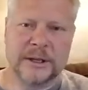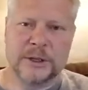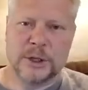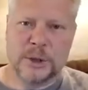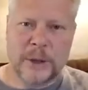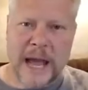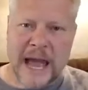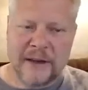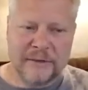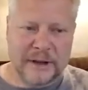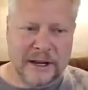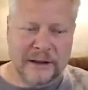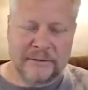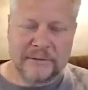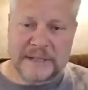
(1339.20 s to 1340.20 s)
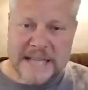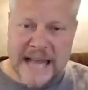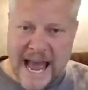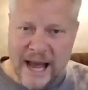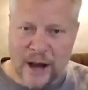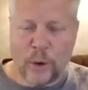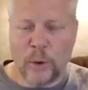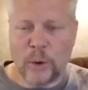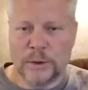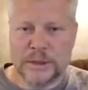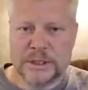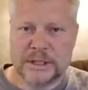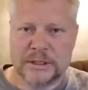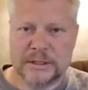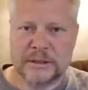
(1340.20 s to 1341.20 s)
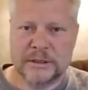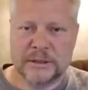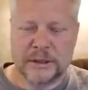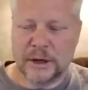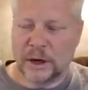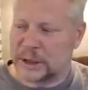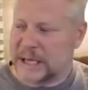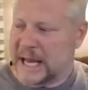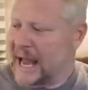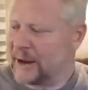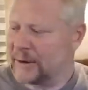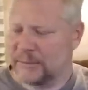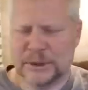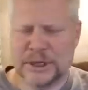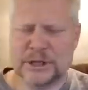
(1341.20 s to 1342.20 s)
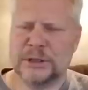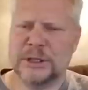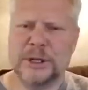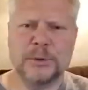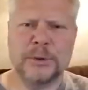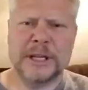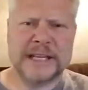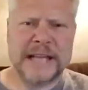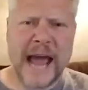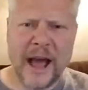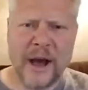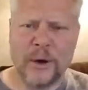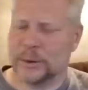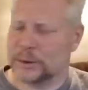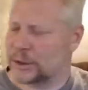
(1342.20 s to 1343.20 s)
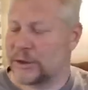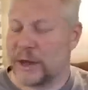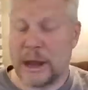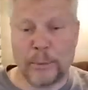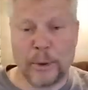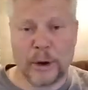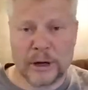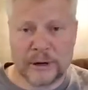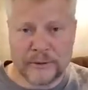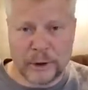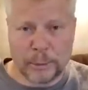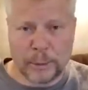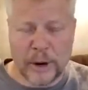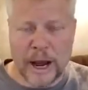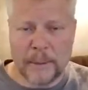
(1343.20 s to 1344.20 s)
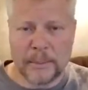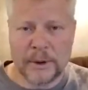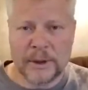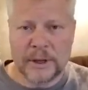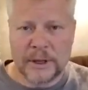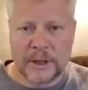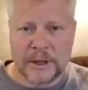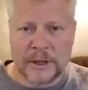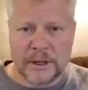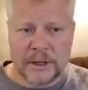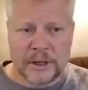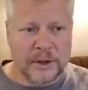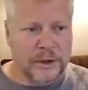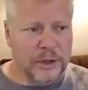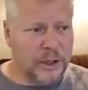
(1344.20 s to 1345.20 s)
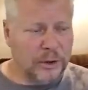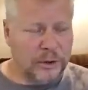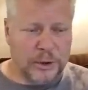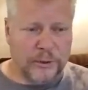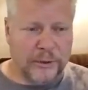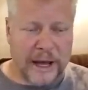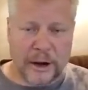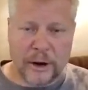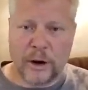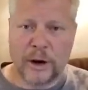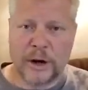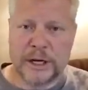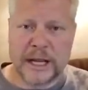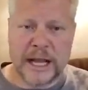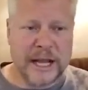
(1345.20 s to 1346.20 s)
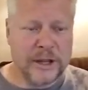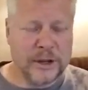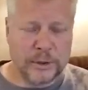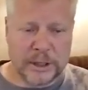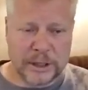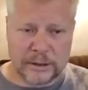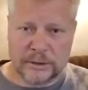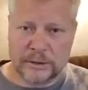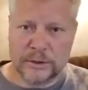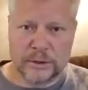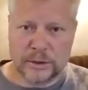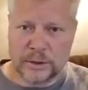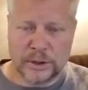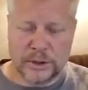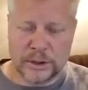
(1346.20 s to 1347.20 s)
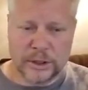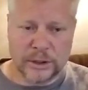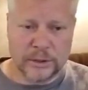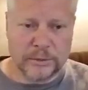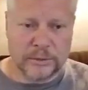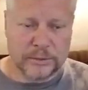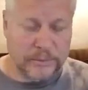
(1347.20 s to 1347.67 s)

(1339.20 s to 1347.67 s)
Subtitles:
Do you have enough towels? Just literally towels. Are they a part of your prep? You had a hard day. You get, you